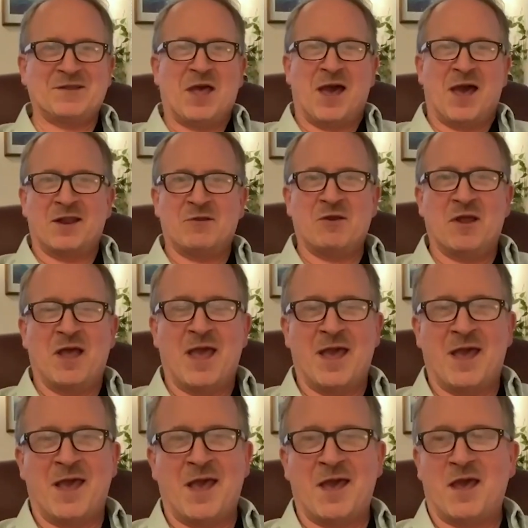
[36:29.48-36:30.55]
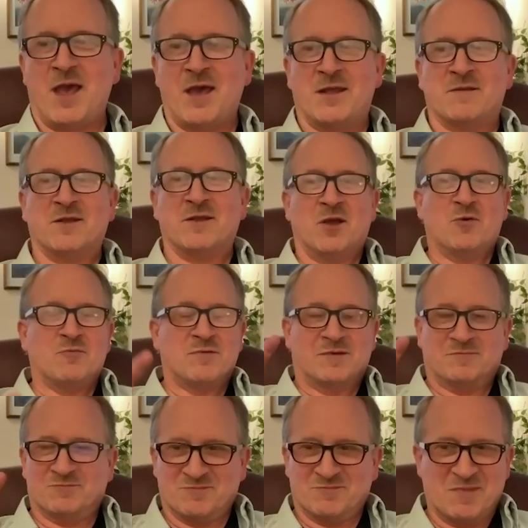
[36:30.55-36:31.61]
that and
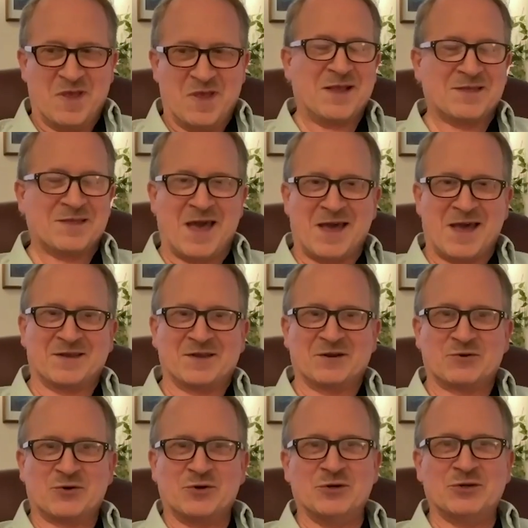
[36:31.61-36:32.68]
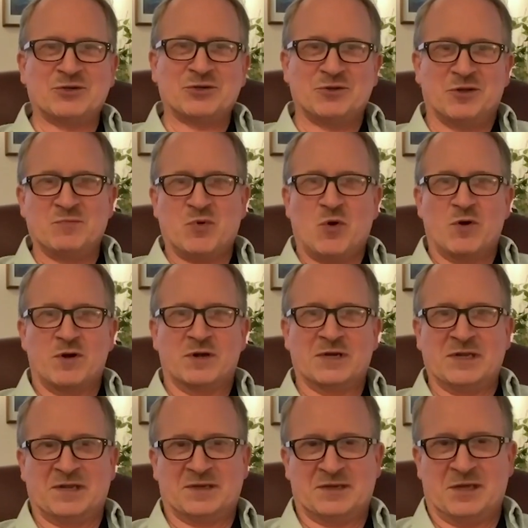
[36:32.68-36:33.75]
make that as a crucial, important
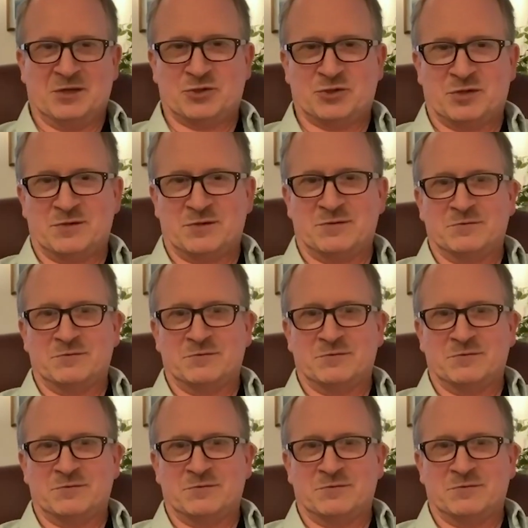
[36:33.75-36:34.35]
distinction.